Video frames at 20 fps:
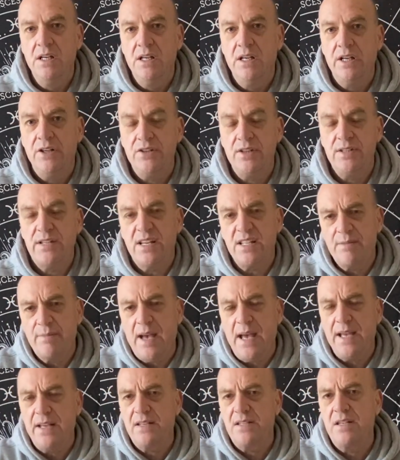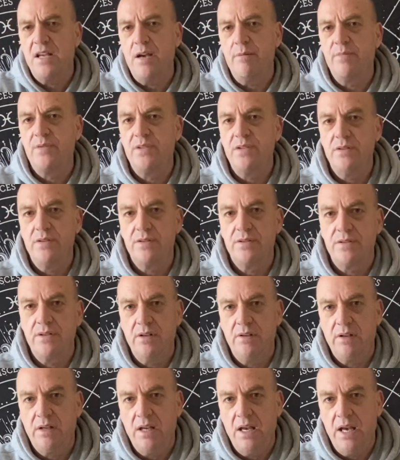And she said it's about acceptance,
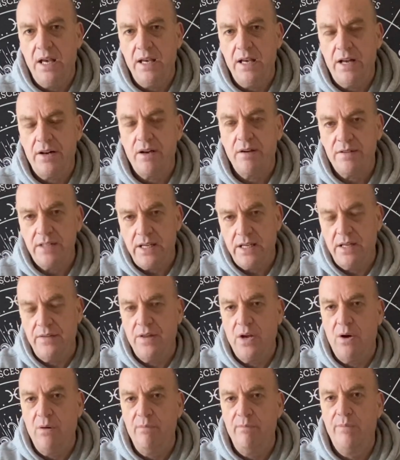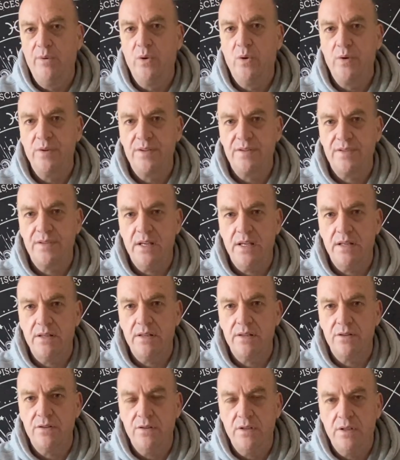okay? And I've taken that on board
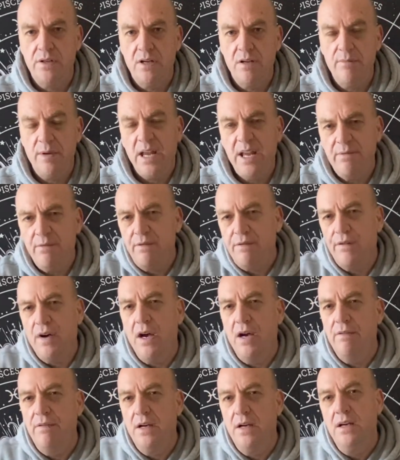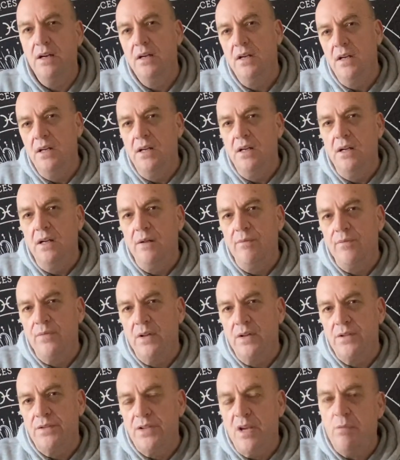since, you know, but even further.
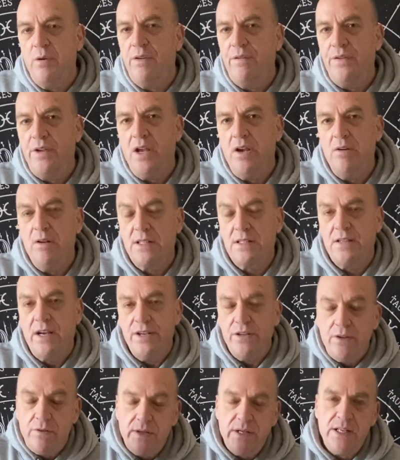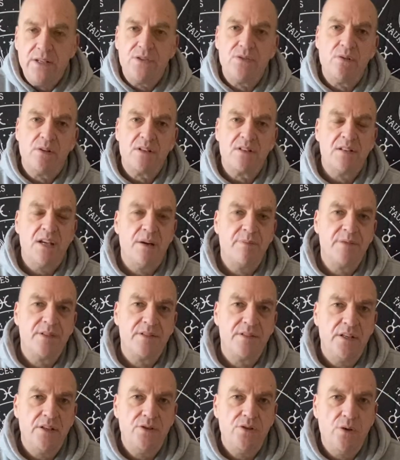So with you, it's like you need to accept a
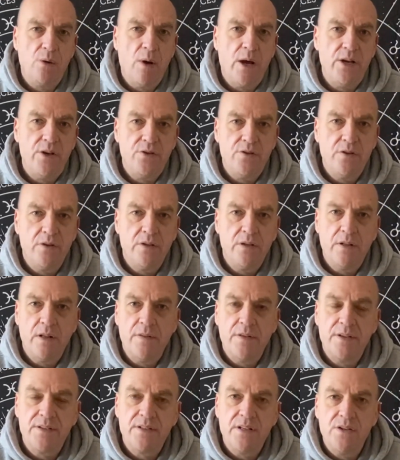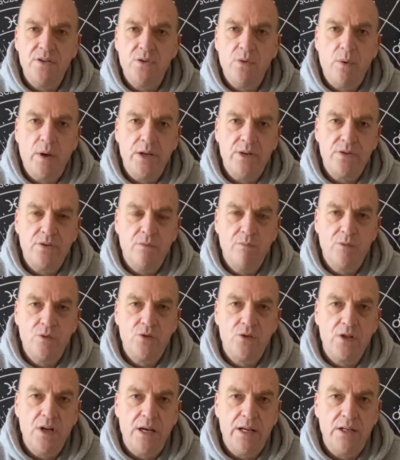situation, and then the situation will
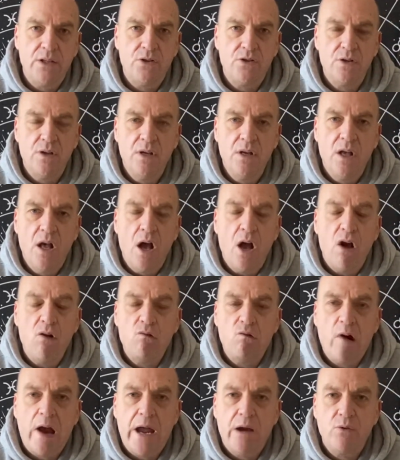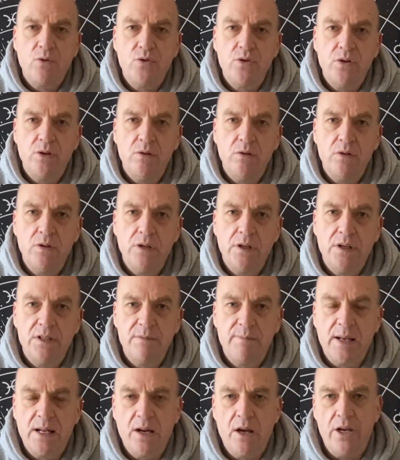change around you. You know, it's a
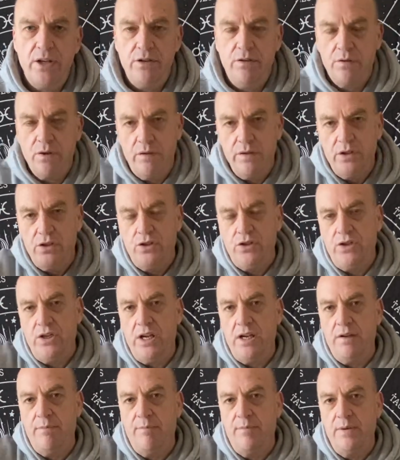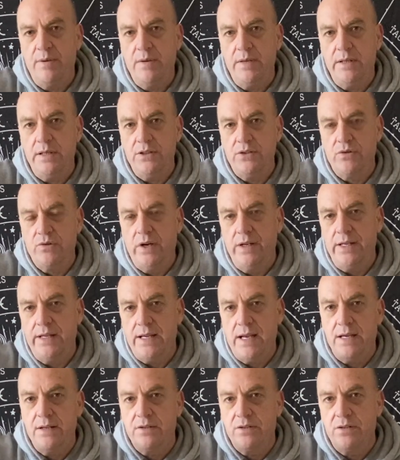bit like you've got this ship and it's trying to
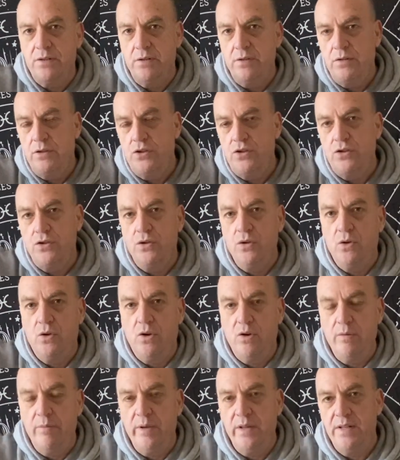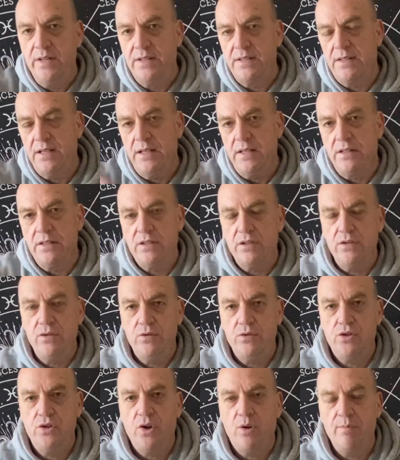get to the shore, but the sea is too
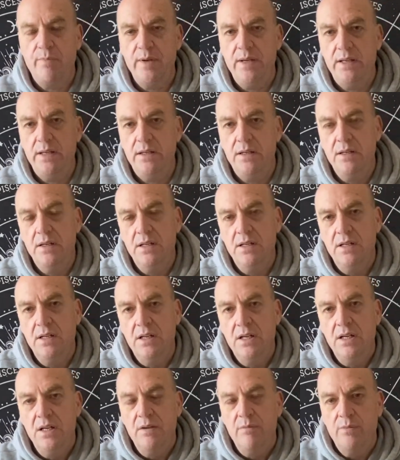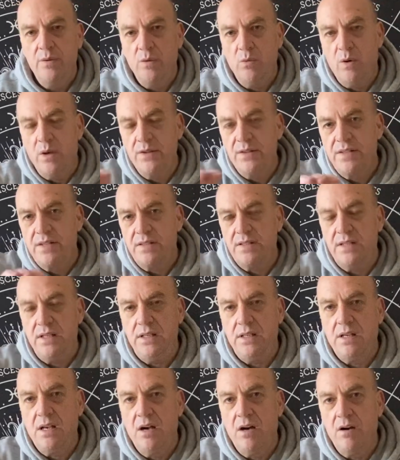choppy. But once the sea
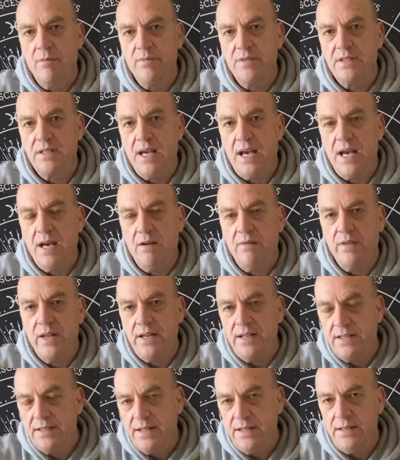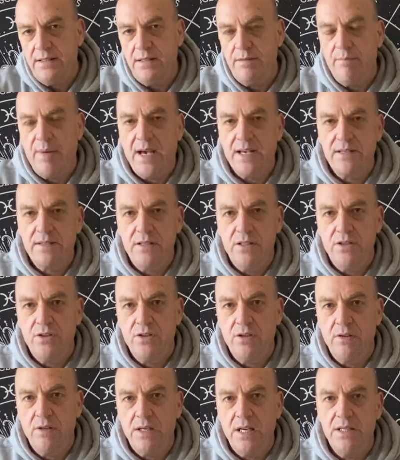calms down, then it's easy passage.
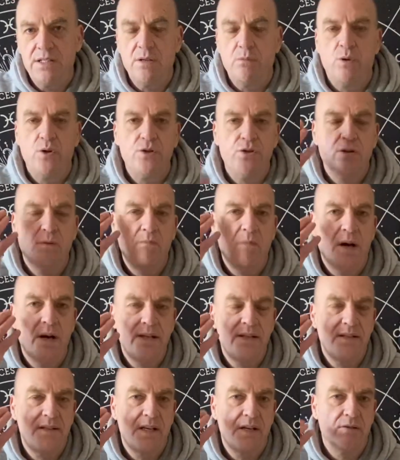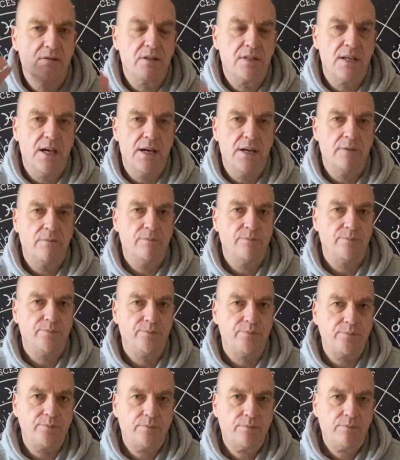Okay, so once your mind settles down,
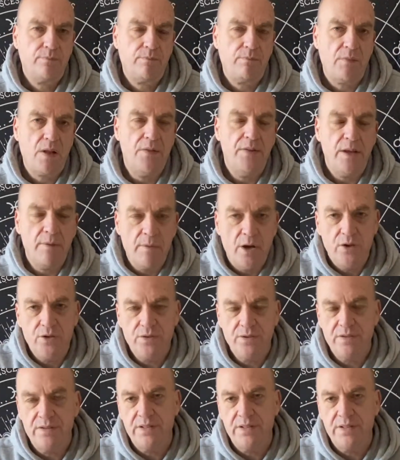the emotions